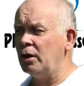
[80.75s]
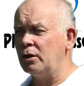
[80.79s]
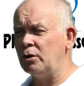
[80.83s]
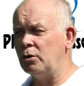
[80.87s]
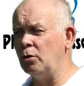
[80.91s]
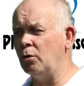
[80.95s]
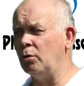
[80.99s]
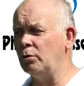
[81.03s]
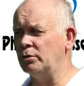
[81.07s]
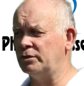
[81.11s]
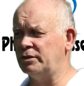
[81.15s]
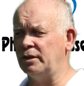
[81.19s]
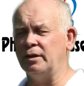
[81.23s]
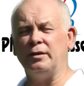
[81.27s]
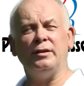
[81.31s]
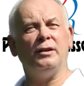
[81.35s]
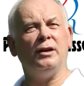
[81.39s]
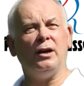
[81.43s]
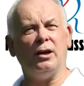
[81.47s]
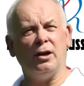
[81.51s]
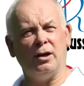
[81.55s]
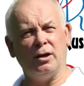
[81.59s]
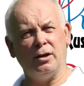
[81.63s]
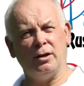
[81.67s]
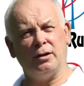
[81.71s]
causing
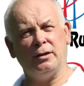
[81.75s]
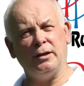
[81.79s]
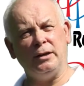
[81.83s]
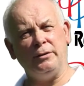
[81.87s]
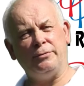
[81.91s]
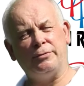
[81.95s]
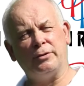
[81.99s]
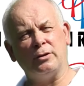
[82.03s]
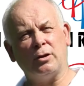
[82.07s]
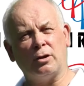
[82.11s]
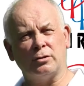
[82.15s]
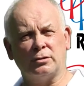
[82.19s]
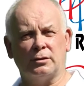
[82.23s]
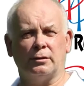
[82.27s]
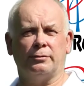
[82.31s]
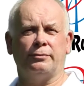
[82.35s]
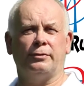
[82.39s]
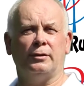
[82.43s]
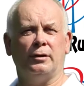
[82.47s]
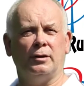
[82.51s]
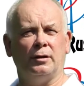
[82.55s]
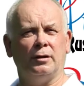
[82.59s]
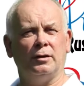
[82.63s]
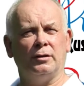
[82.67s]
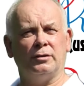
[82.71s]
the early
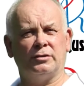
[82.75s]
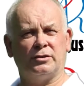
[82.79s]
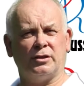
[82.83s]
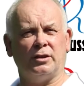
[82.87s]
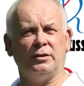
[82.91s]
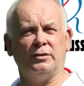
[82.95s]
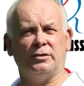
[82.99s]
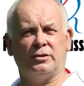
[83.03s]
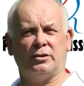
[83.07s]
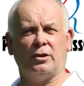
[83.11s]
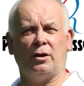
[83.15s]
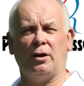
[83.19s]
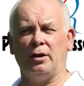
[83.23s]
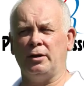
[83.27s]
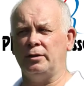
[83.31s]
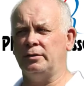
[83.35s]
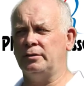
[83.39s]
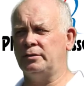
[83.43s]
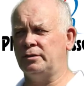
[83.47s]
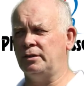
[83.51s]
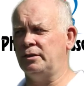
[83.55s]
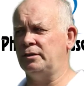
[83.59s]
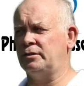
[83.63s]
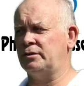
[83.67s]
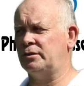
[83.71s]
philosophers and
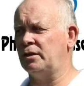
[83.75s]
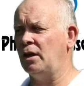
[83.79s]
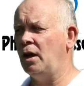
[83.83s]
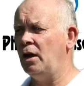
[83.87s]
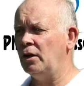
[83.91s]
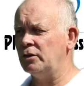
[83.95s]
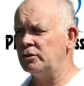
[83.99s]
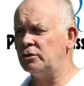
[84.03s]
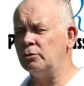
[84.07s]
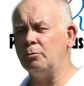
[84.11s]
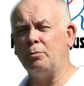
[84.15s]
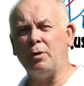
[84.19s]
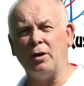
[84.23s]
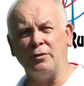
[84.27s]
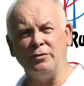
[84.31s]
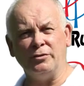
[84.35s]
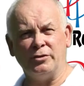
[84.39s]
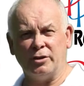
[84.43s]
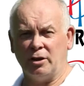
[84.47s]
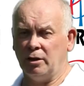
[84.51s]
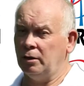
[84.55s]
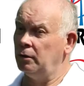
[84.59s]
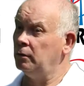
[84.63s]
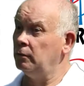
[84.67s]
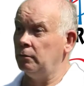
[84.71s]
scientists to
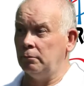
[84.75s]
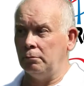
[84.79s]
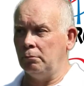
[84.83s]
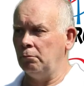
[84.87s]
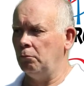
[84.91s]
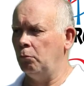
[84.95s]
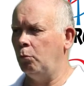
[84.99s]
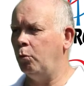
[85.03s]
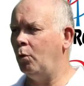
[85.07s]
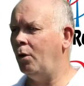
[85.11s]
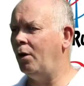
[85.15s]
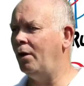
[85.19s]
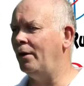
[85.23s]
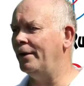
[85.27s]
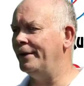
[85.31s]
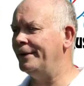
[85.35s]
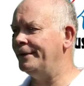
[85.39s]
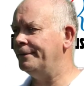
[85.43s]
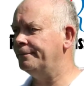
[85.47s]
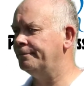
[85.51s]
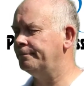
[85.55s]
wonder why.